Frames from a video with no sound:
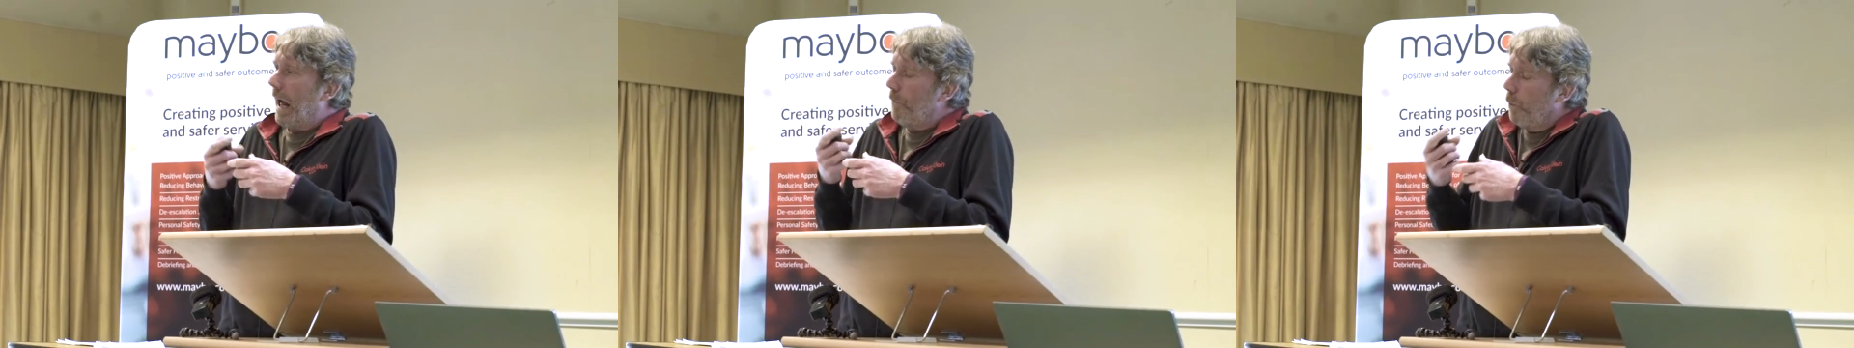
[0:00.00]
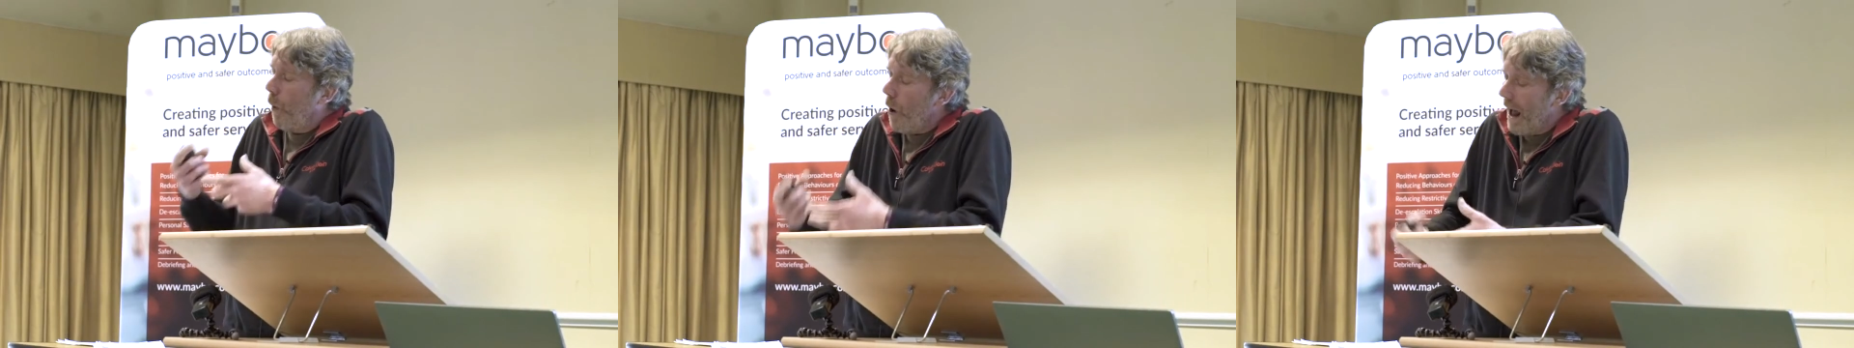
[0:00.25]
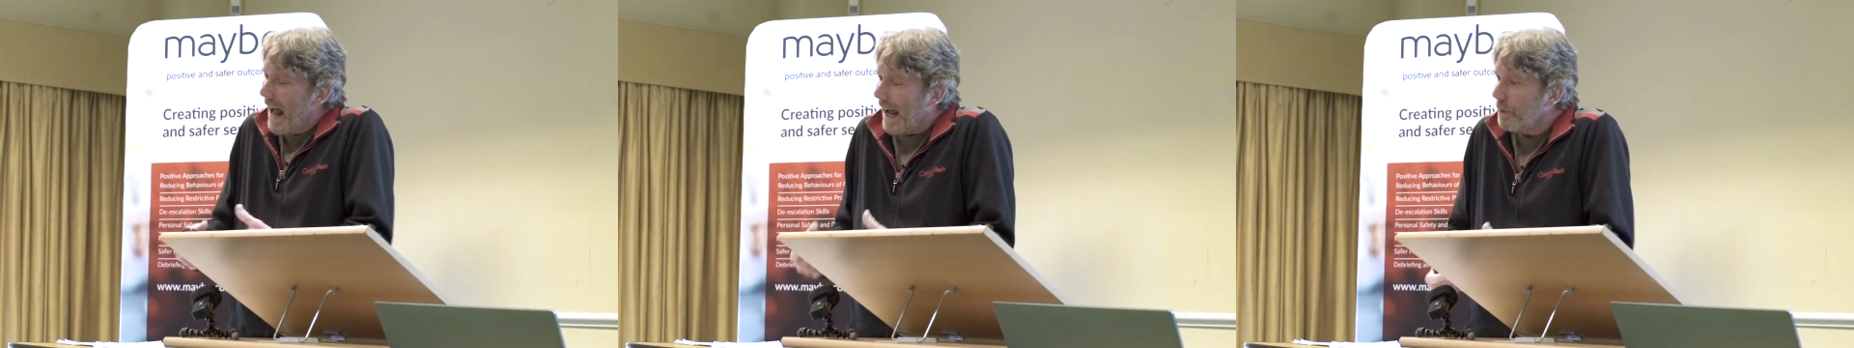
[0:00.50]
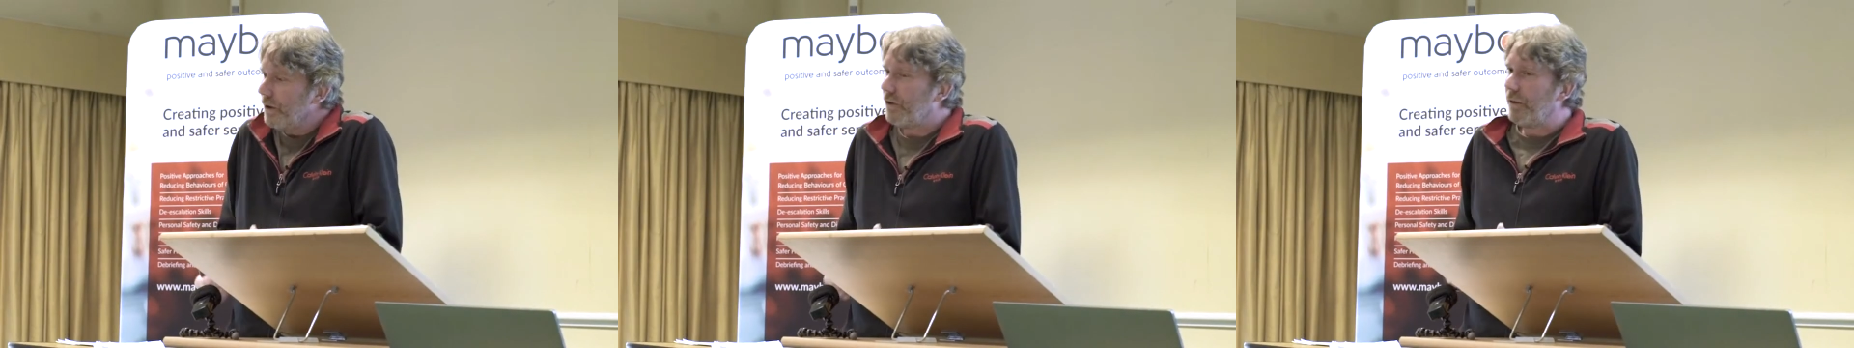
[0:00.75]
What
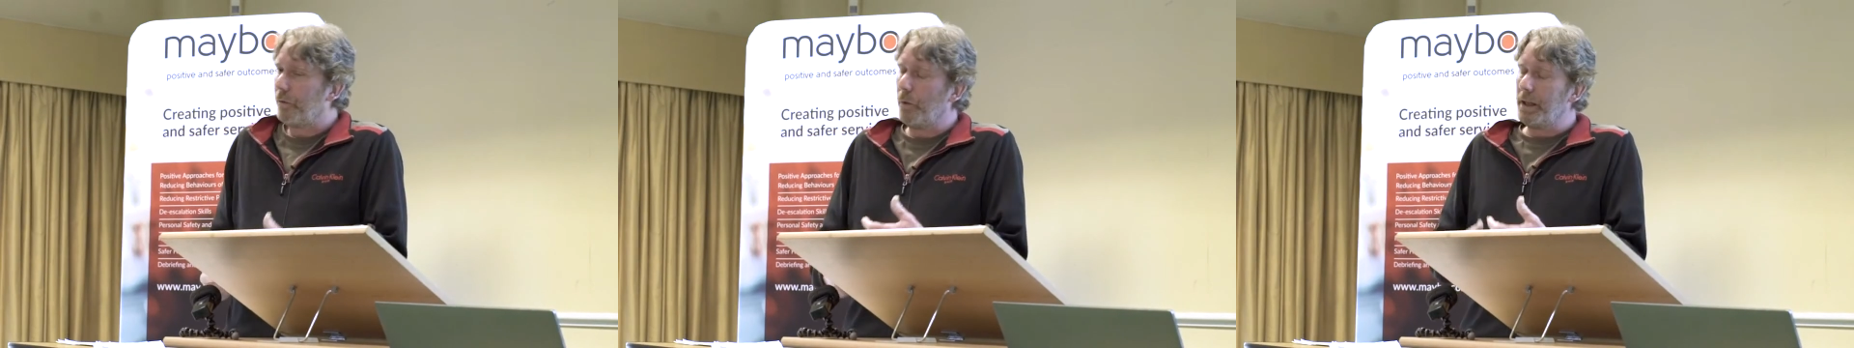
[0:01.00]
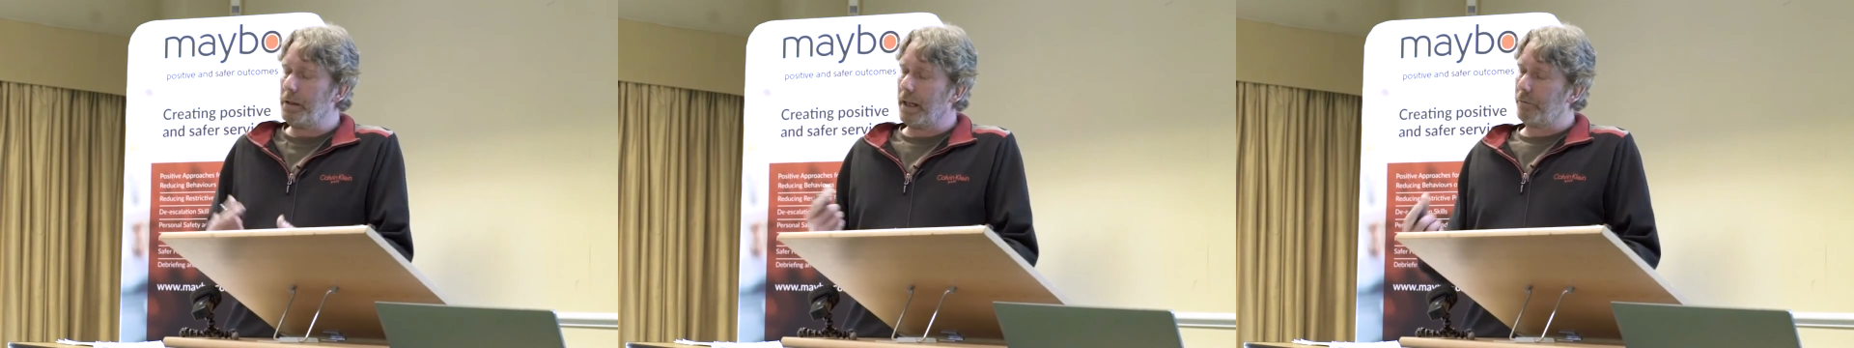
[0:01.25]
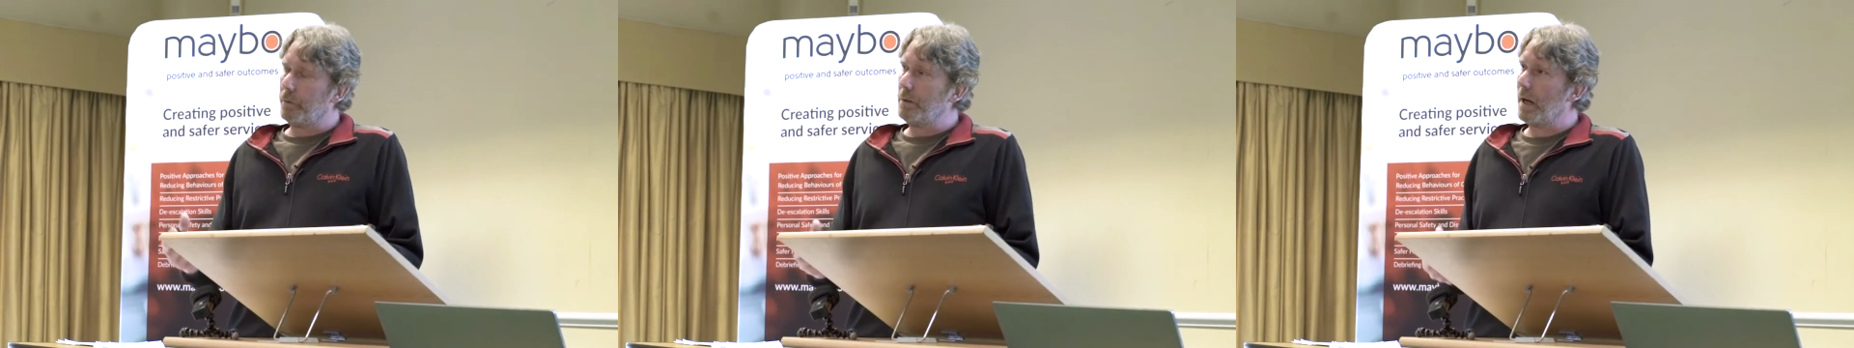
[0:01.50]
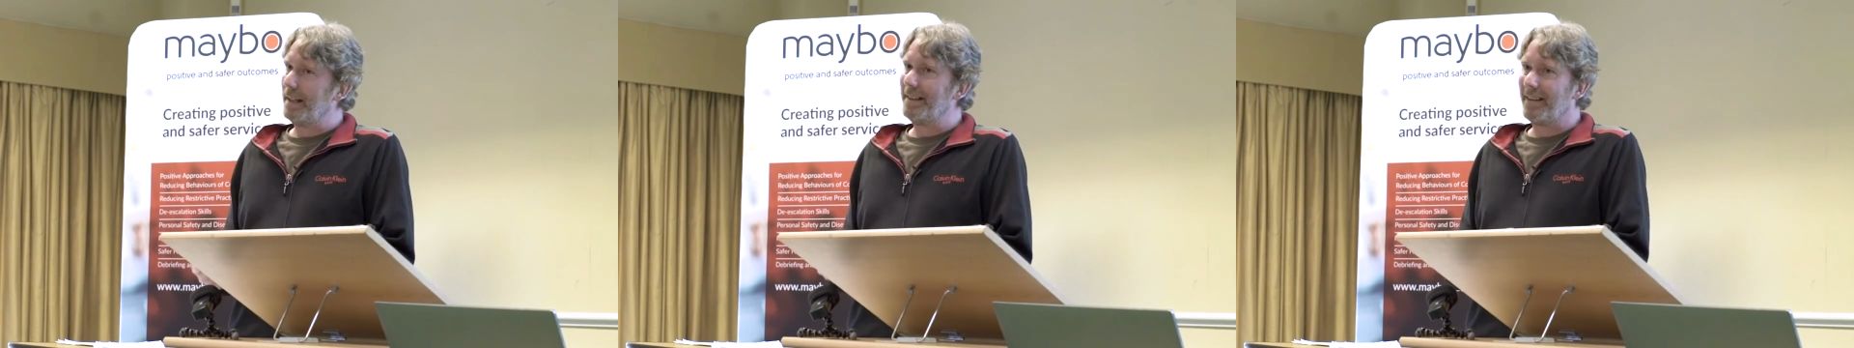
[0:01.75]
happens if we, if we
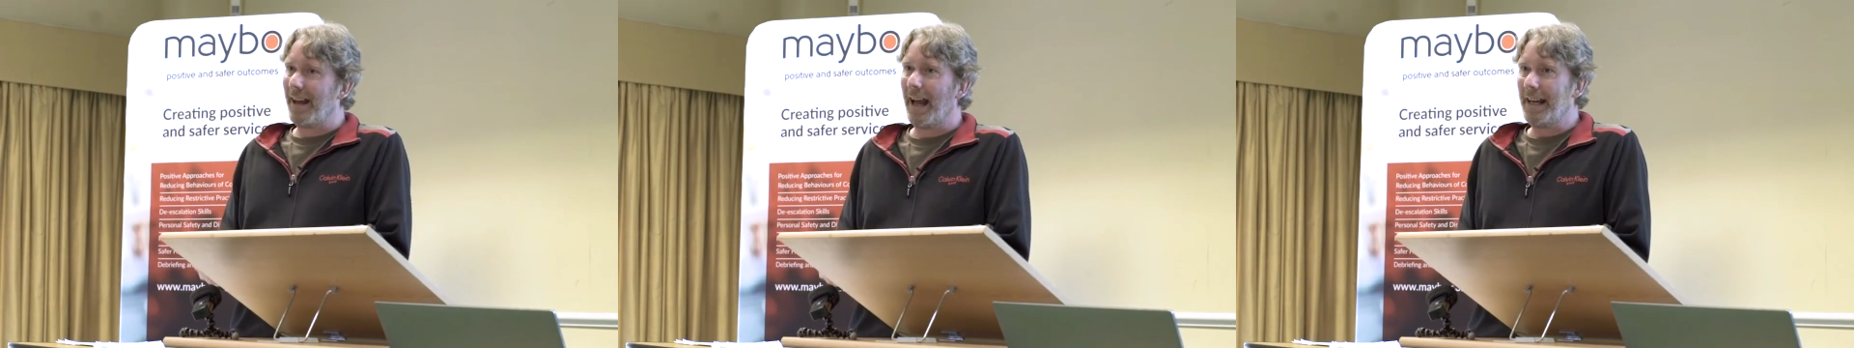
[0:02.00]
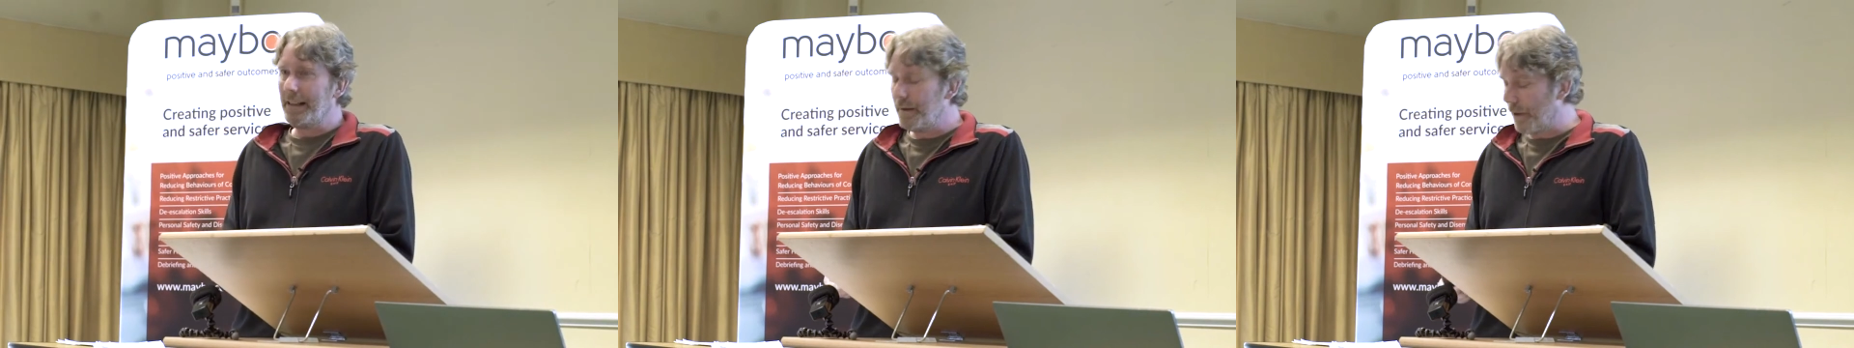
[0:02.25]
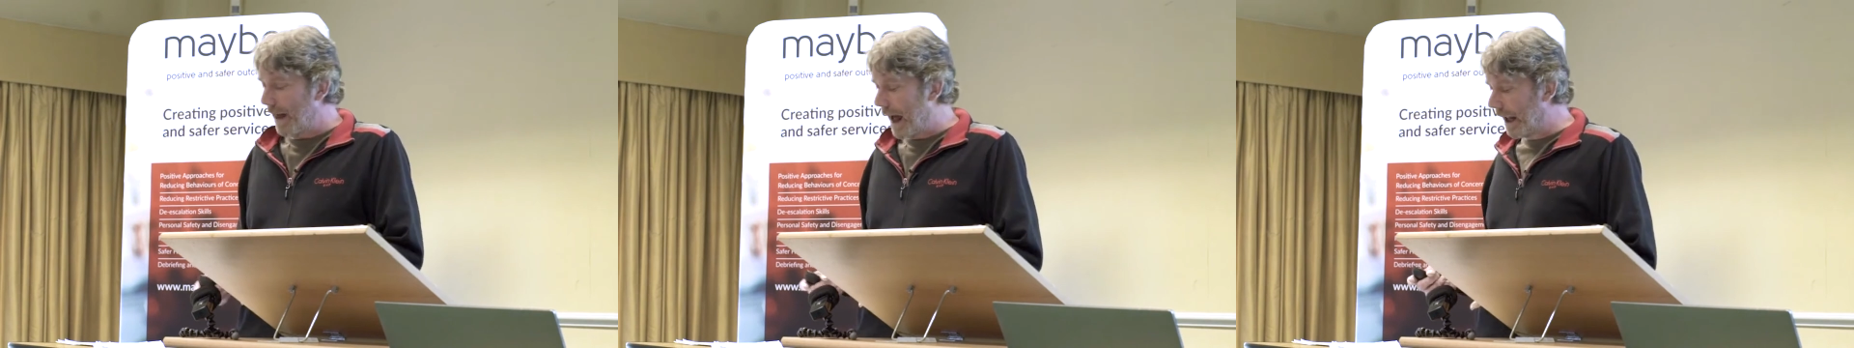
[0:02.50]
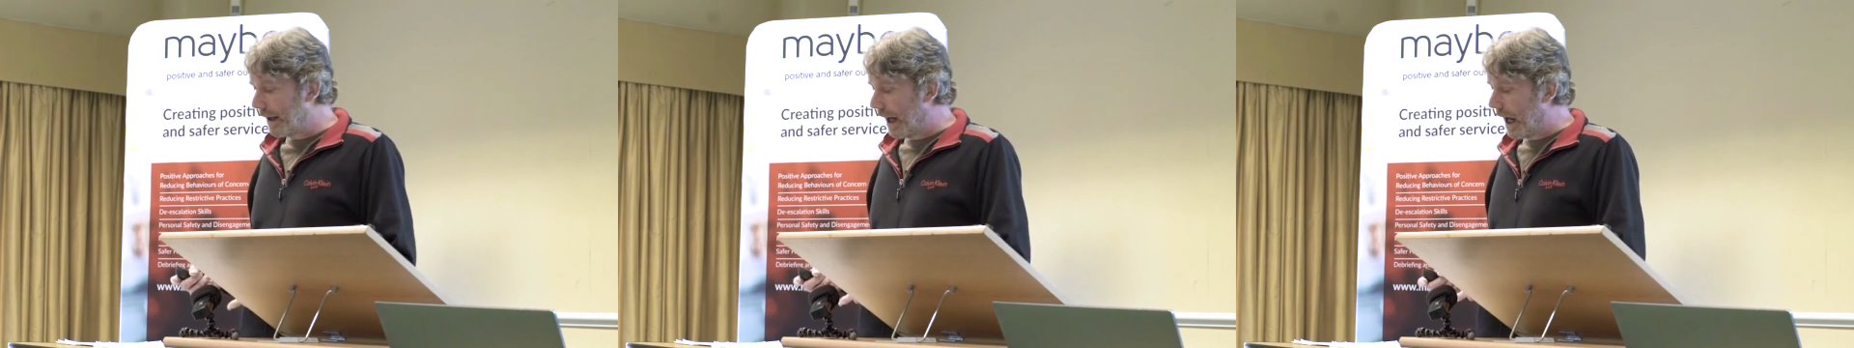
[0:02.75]
maintain
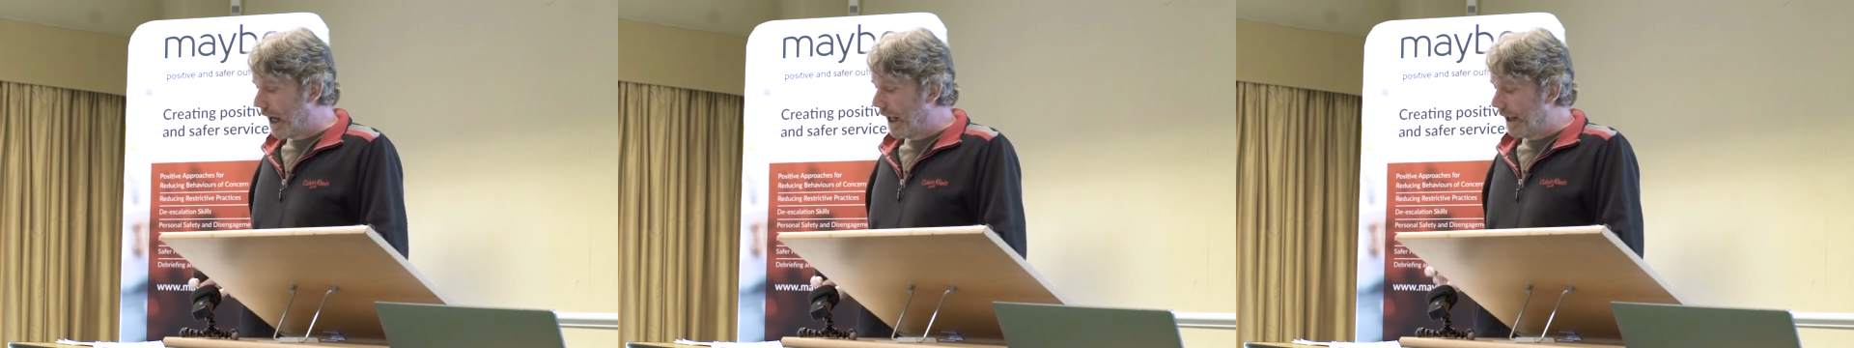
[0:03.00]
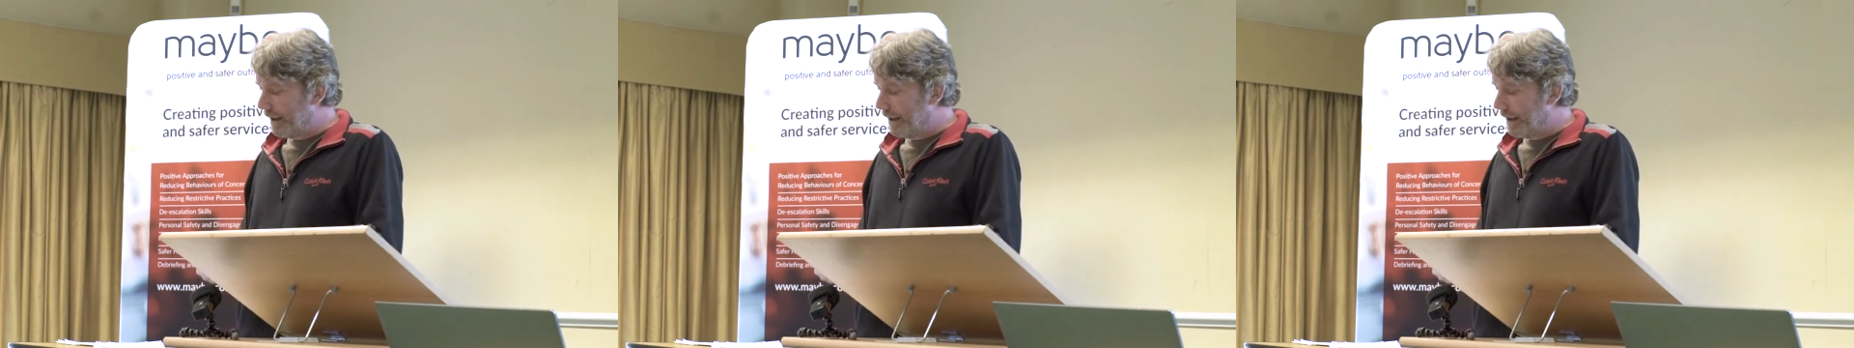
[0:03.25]
that uh,